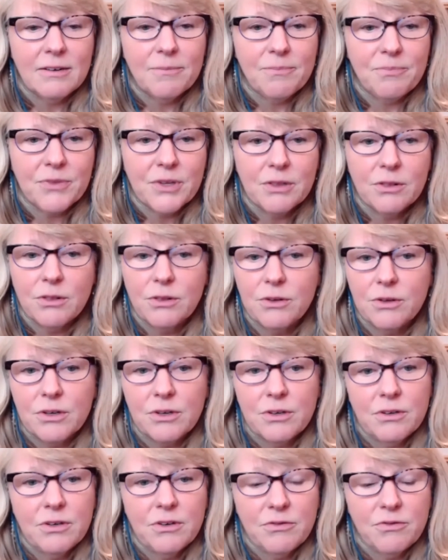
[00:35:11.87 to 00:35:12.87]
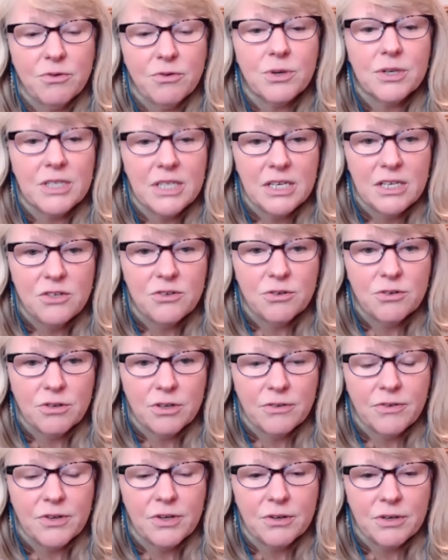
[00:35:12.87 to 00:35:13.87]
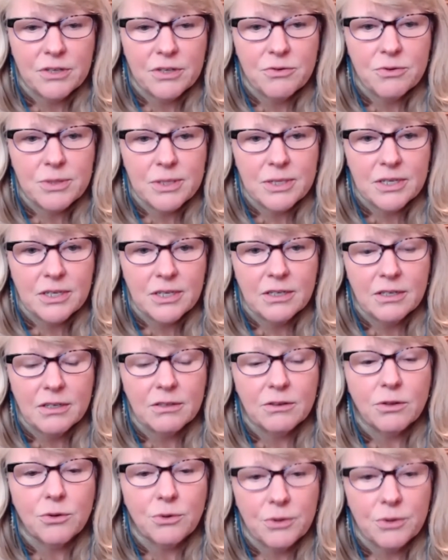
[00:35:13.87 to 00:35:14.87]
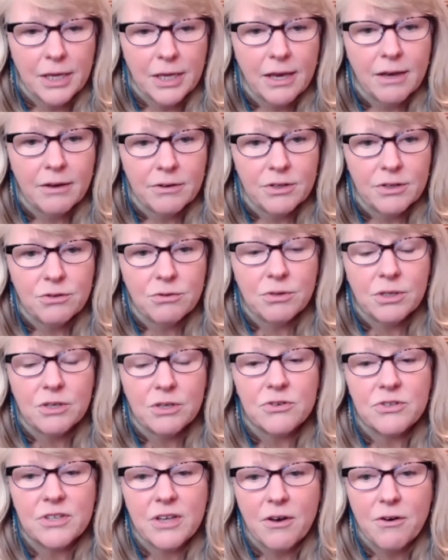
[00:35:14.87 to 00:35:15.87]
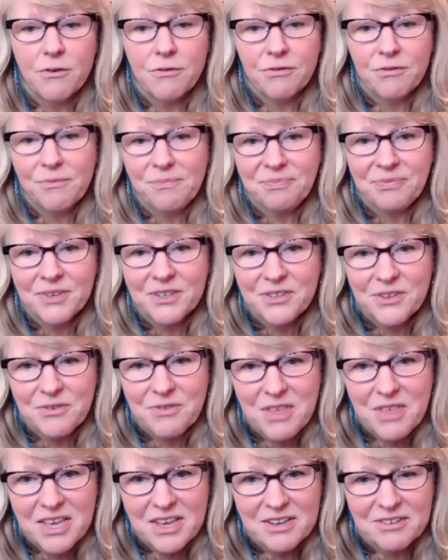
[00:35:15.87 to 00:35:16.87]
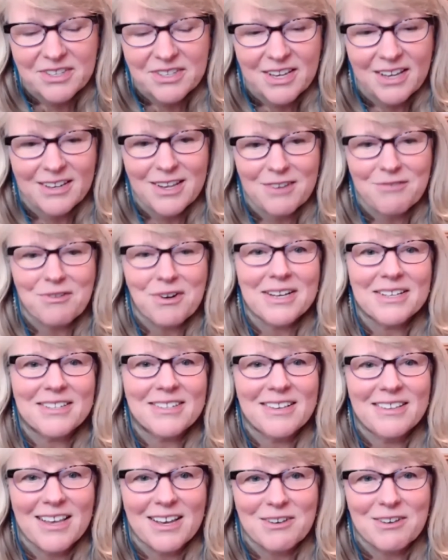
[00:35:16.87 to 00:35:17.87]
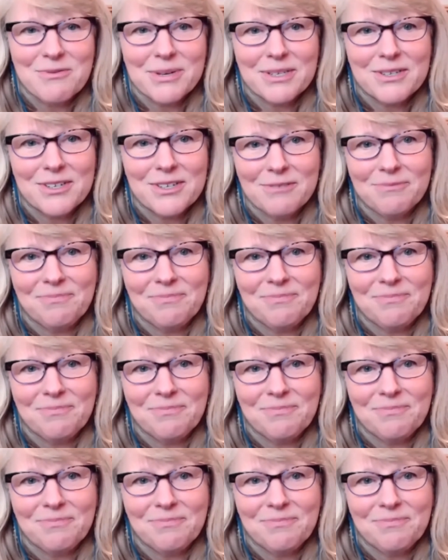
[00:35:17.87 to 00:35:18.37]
look for a teacher if you're interested in learning how to do it yourself. So, thank you, Sandy, for asking that question.